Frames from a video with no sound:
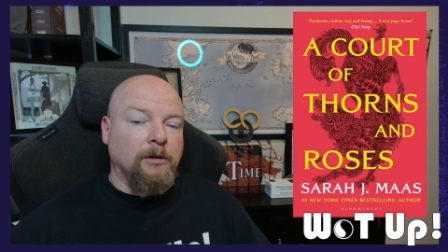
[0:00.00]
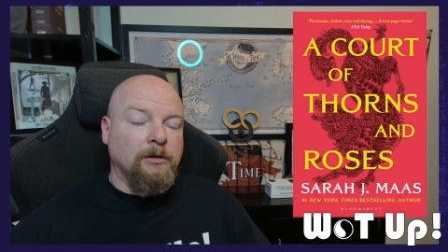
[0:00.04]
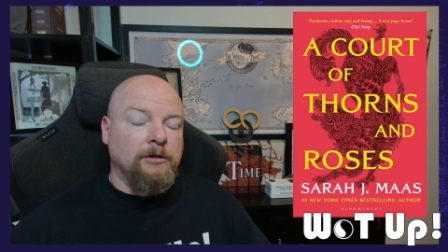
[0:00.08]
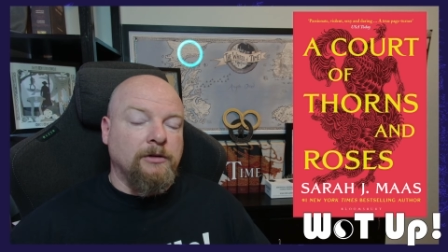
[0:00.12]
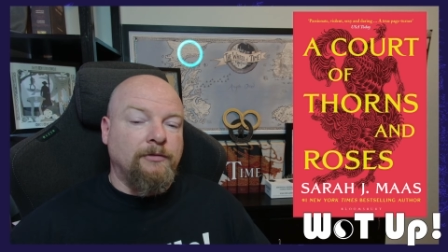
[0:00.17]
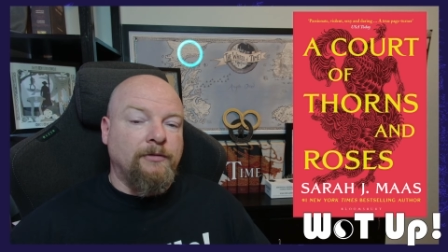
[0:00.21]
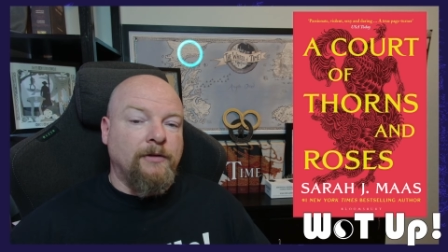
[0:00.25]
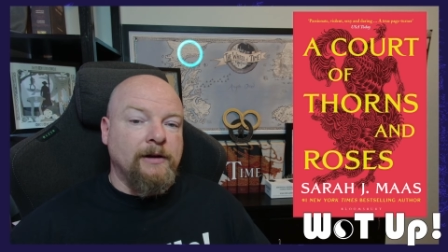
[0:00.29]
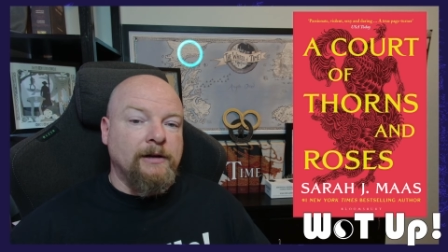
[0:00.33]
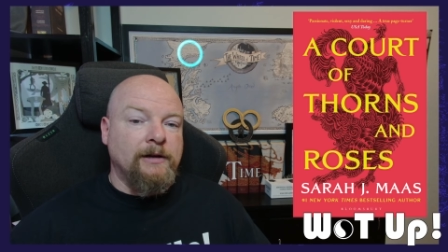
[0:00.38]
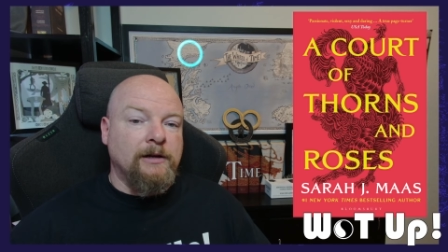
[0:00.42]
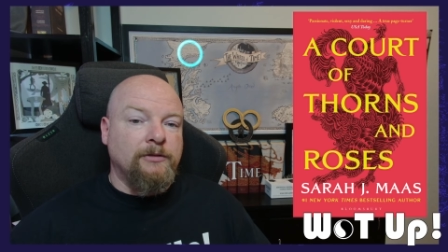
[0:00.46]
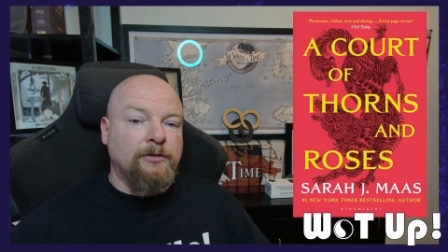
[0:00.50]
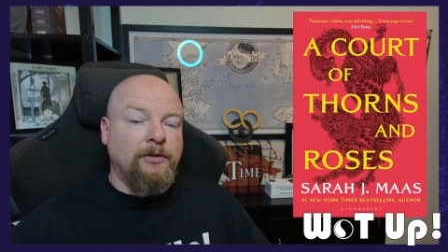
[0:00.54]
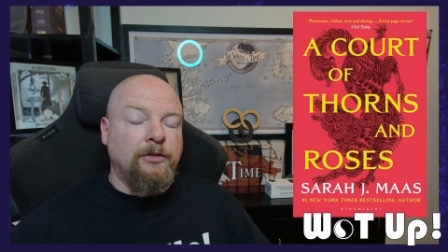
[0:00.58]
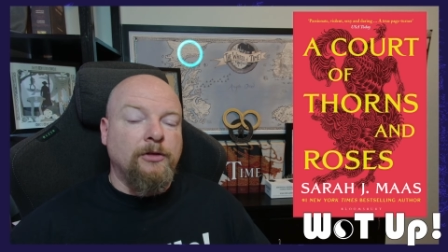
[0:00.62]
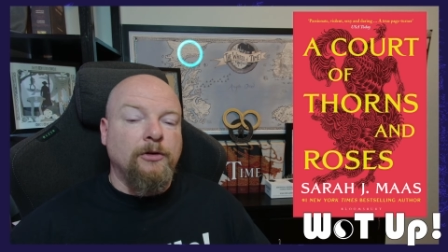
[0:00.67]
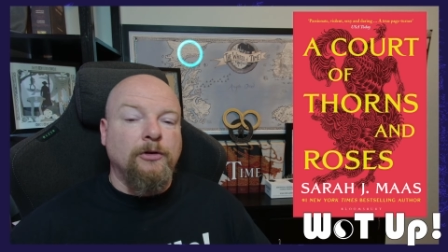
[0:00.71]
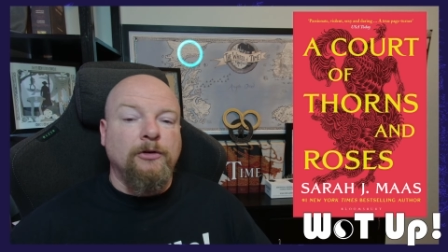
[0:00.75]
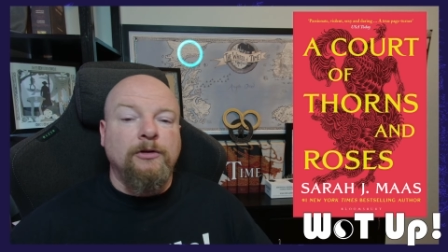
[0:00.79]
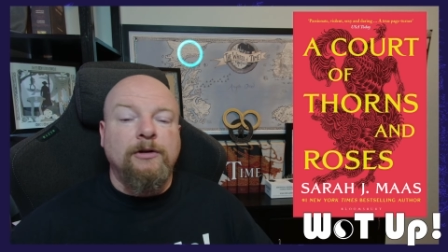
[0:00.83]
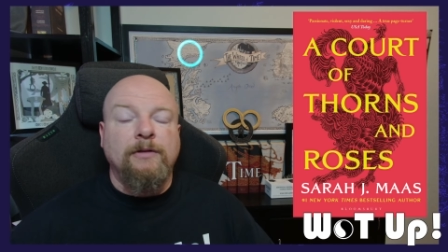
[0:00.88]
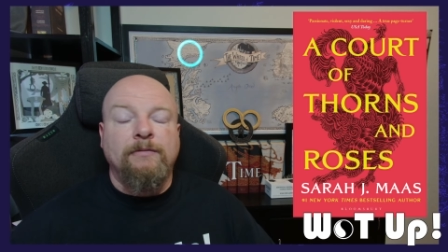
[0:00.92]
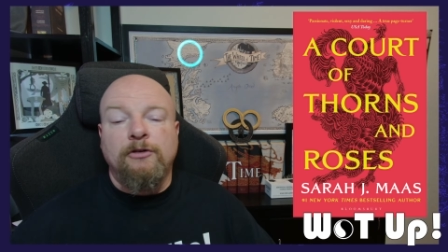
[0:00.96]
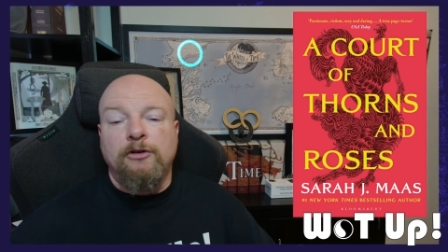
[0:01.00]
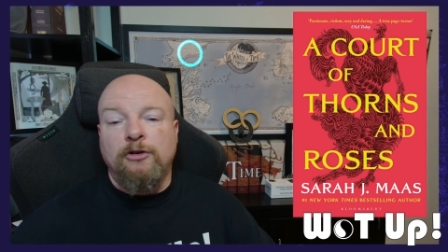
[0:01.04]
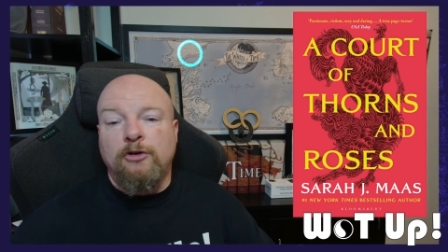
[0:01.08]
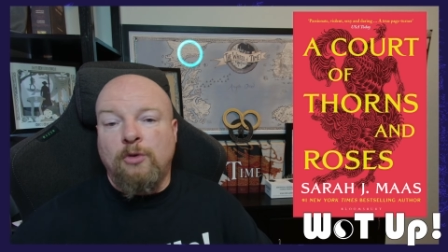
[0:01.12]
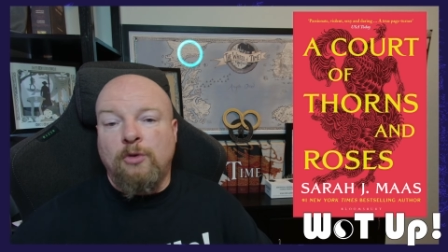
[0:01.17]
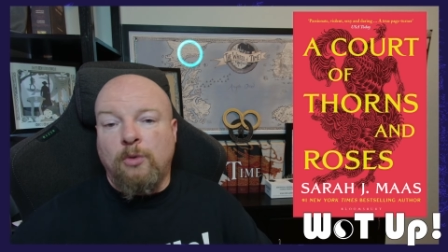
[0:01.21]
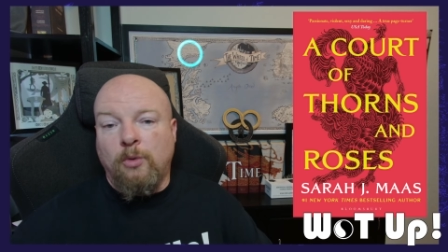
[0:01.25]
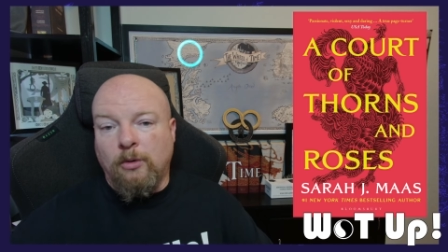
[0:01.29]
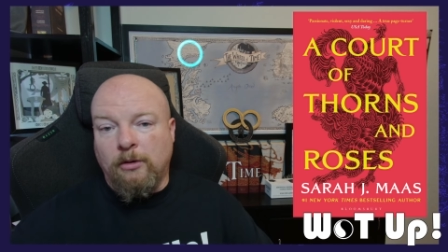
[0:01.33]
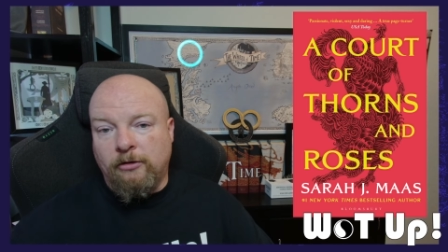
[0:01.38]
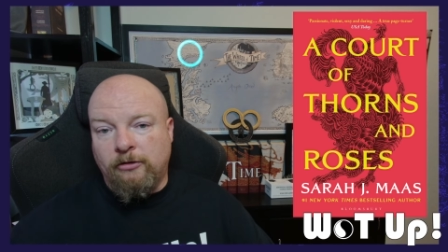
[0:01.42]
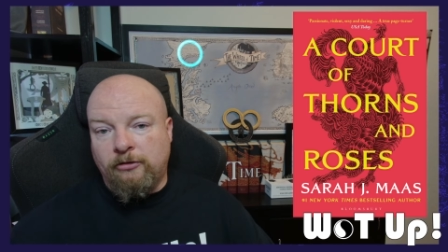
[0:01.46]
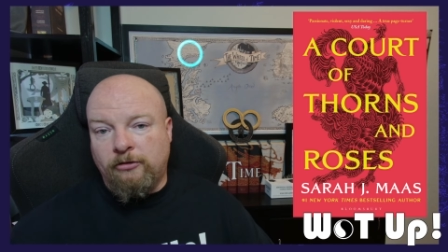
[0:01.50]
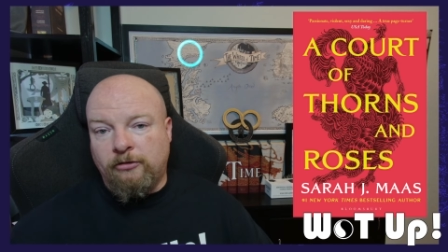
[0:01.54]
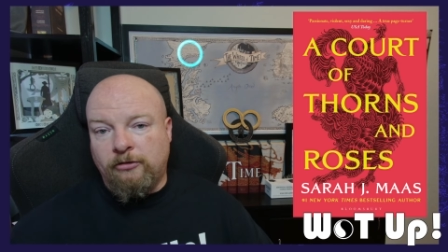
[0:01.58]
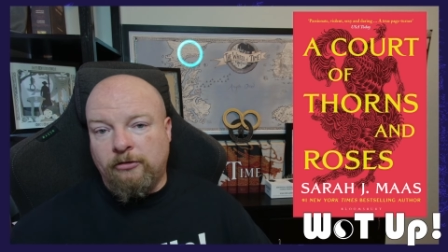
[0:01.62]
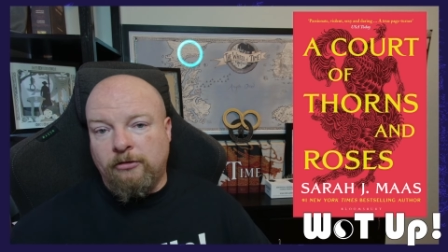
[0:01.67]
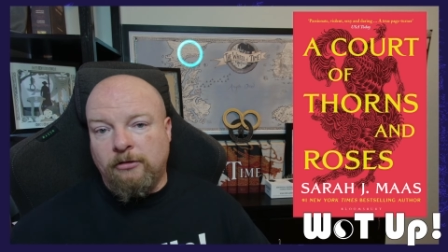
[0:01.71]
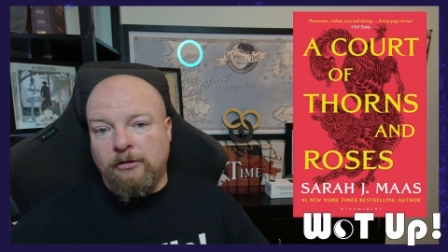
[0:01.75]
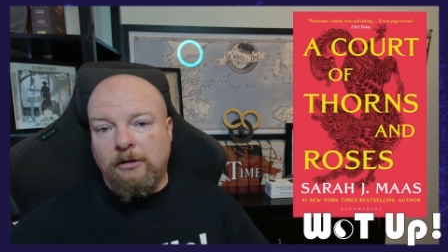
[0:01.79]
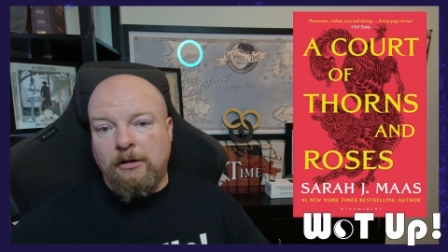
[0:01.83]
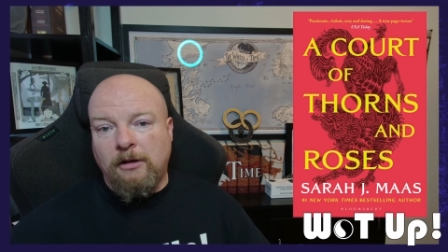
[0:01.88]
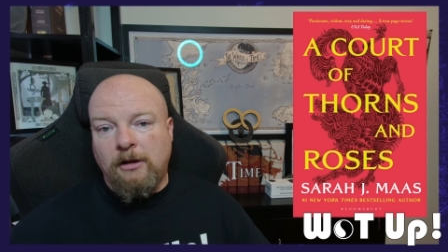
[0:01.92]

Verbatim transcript: You find out that there are different courts,